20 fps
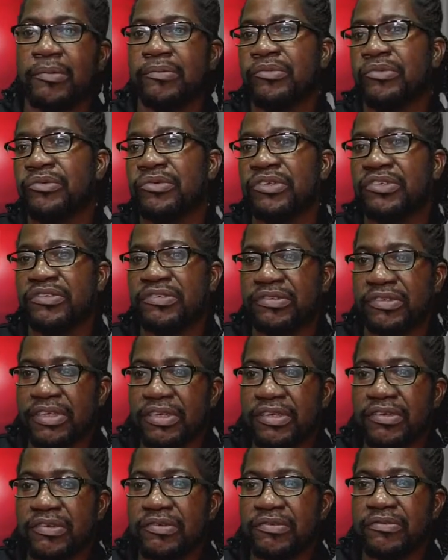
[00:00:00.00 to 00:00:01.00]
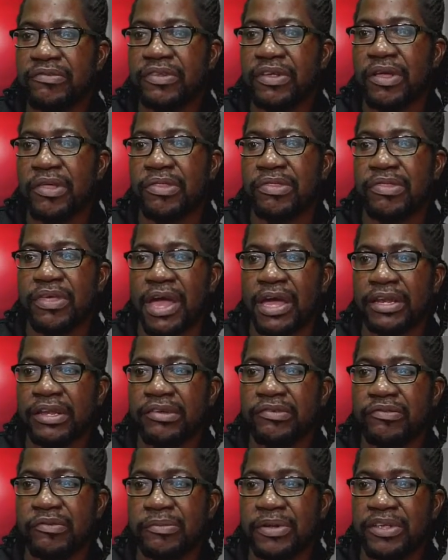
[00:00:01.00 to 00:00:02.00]
received that
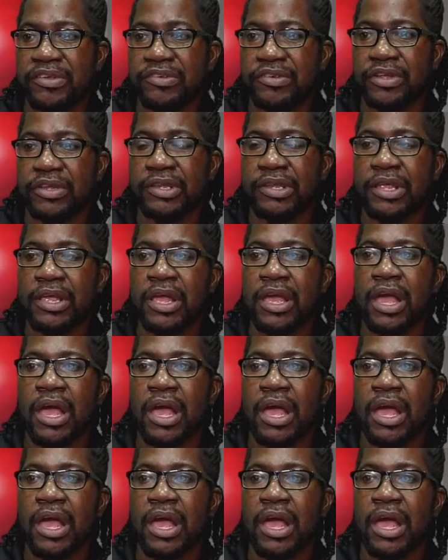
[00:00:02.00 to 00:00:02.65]
information.